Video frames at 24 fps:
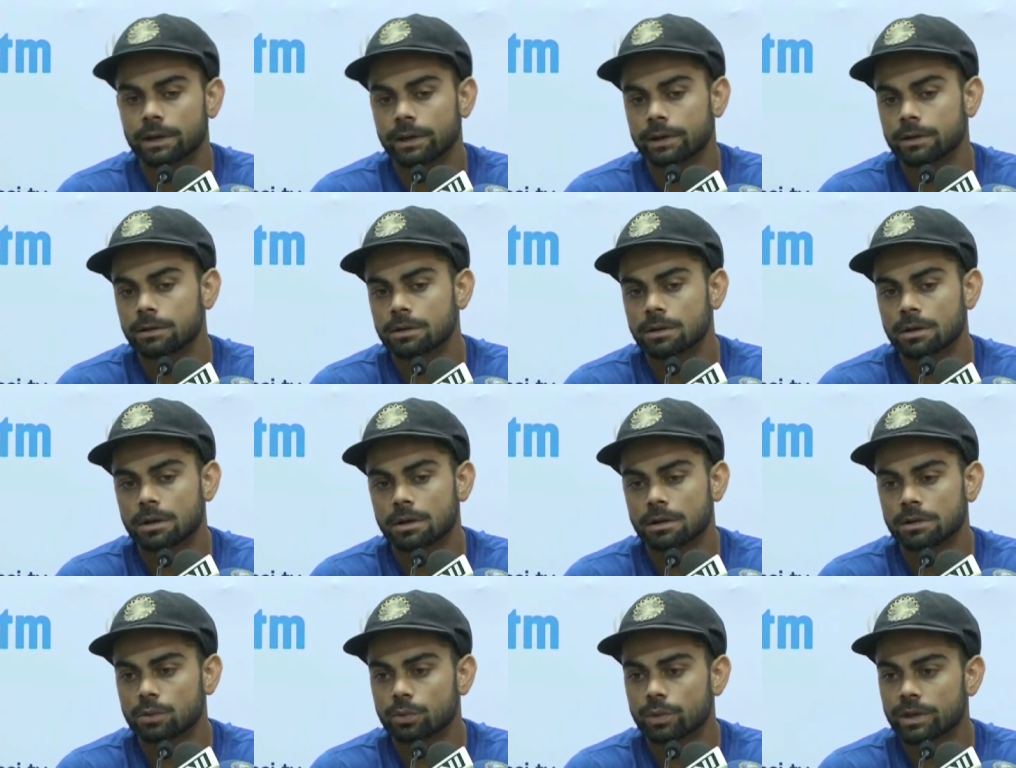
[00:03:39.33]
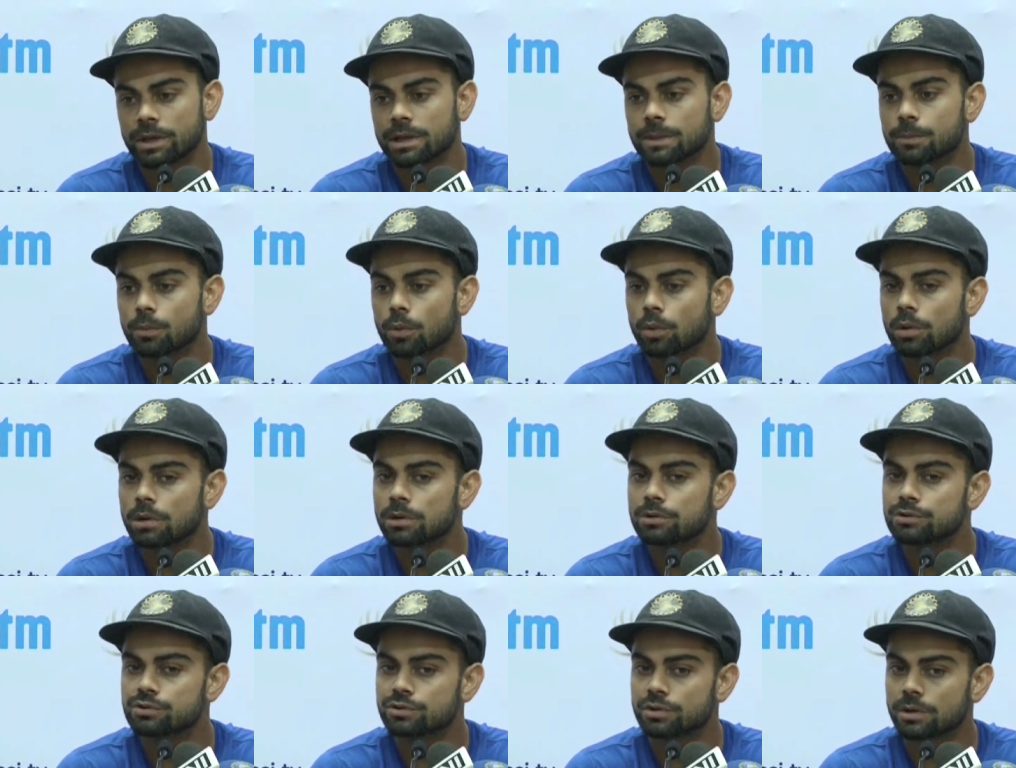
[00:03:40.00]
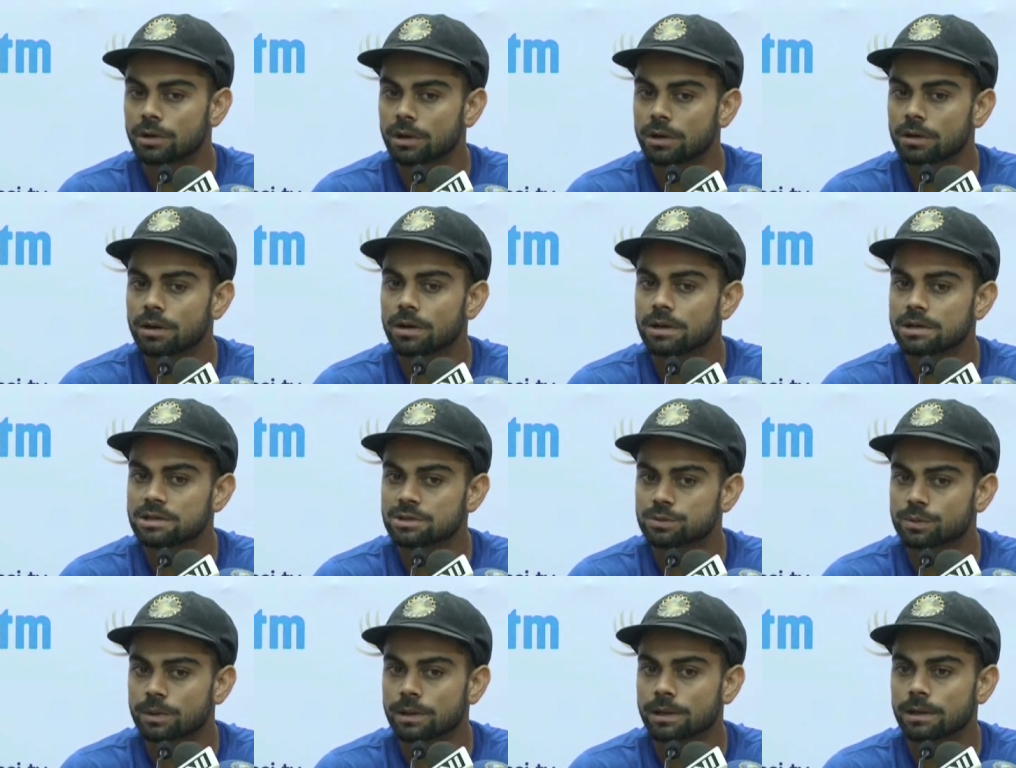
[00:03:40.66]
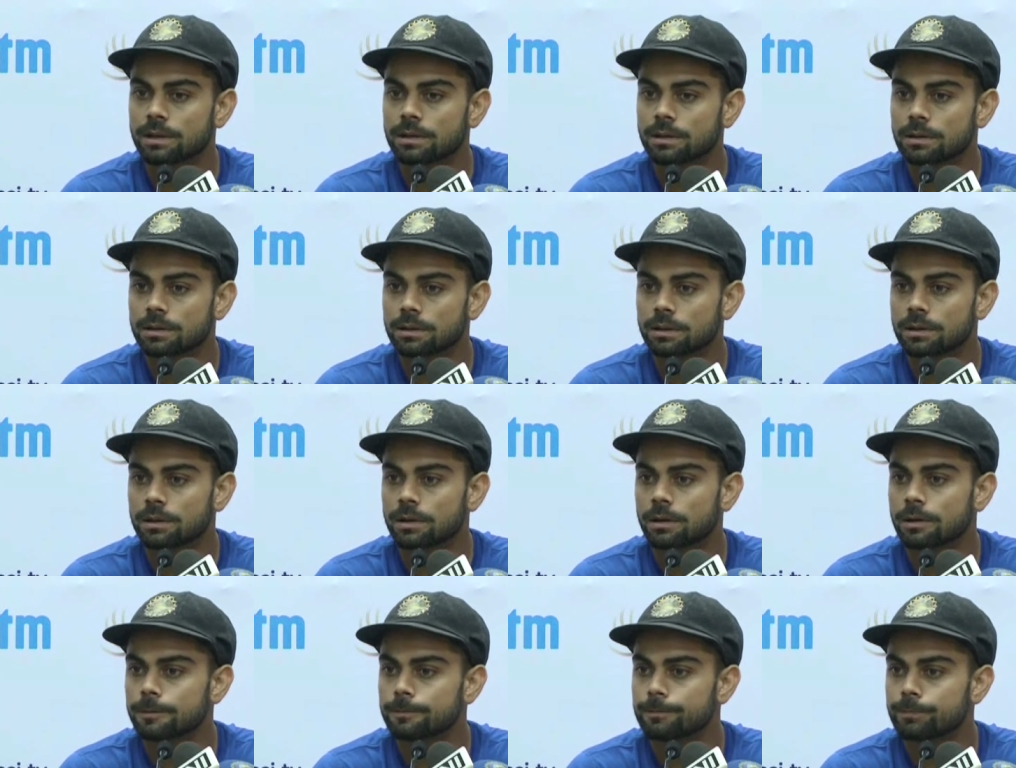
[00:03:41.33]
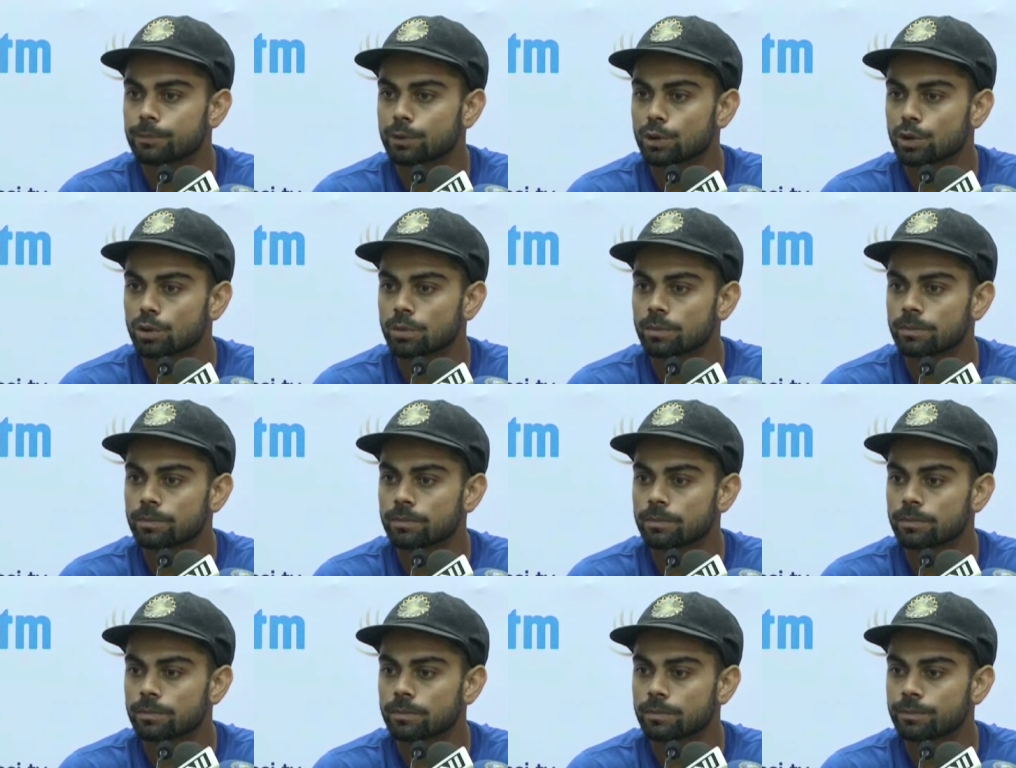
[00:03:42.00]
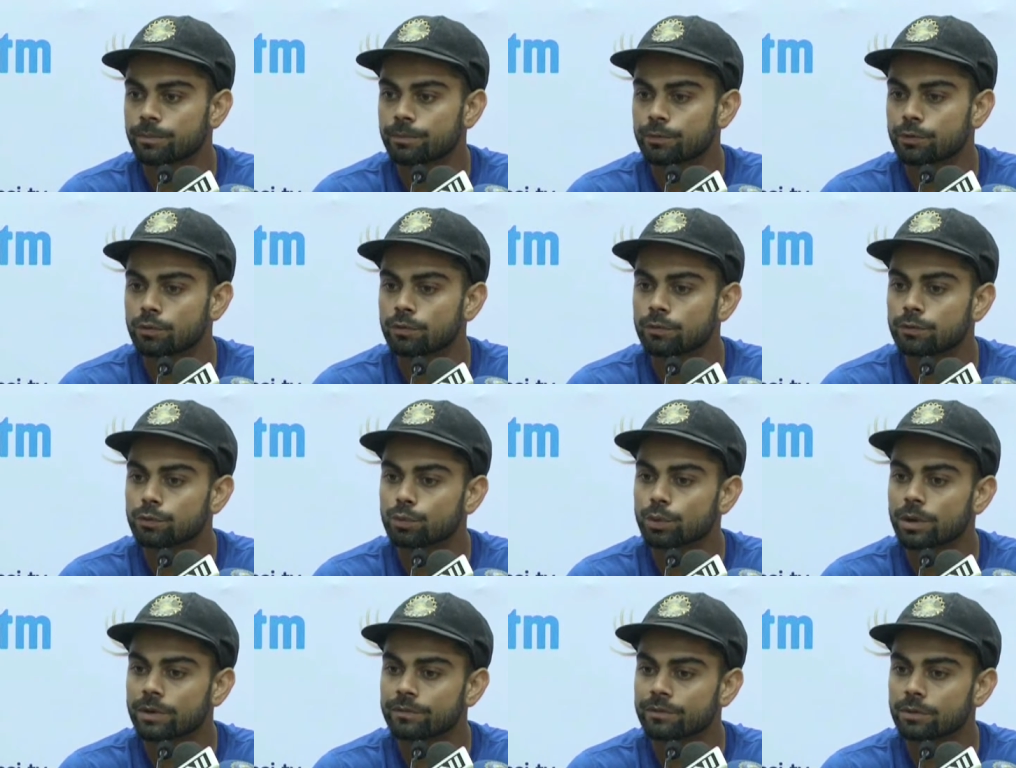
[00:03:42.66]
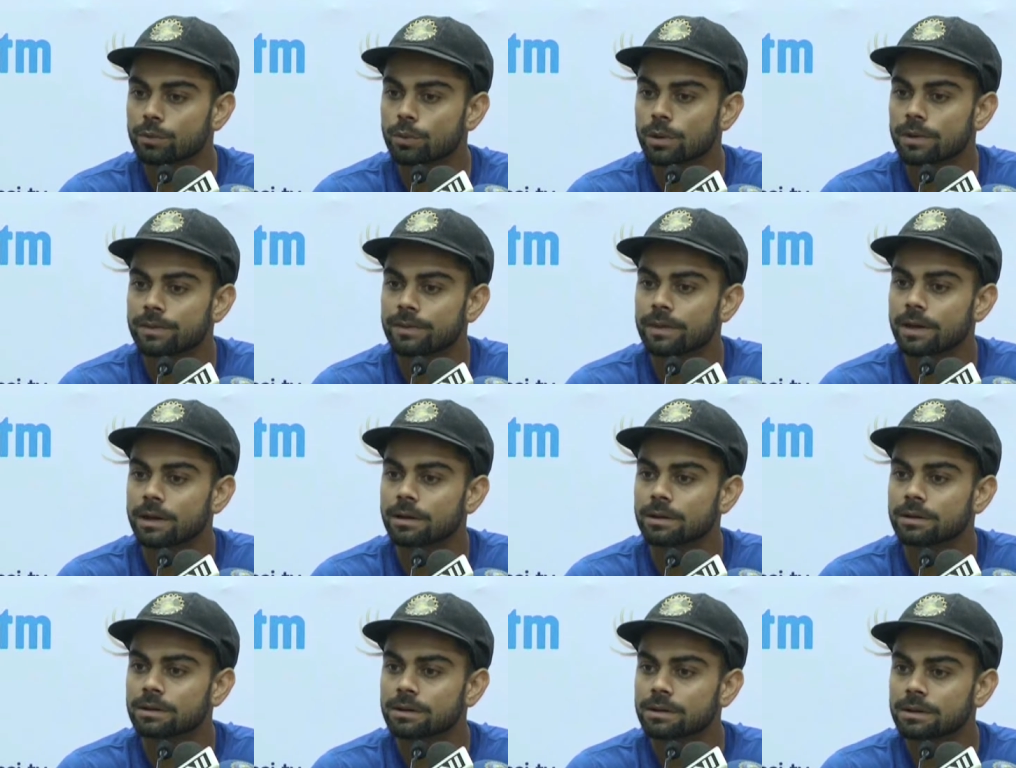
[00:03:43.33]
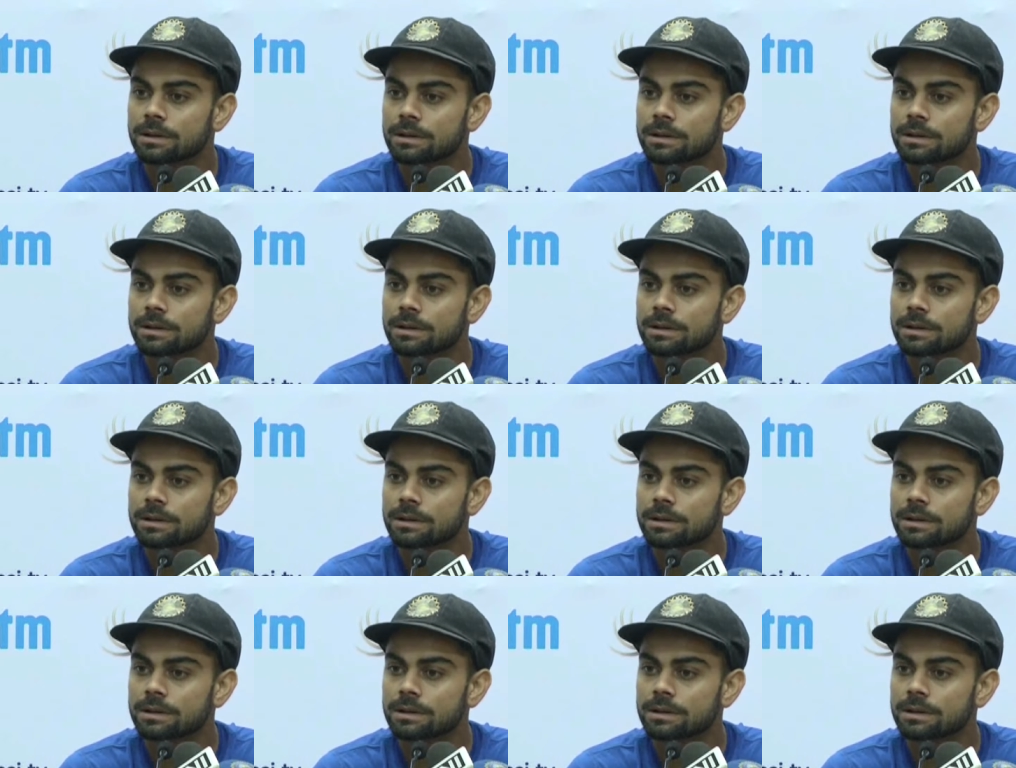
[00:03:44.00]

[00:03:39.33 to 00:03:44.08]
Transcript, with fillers: And uh, the way he bowled in Sri Lanka as well, um, you know, proved to everyone that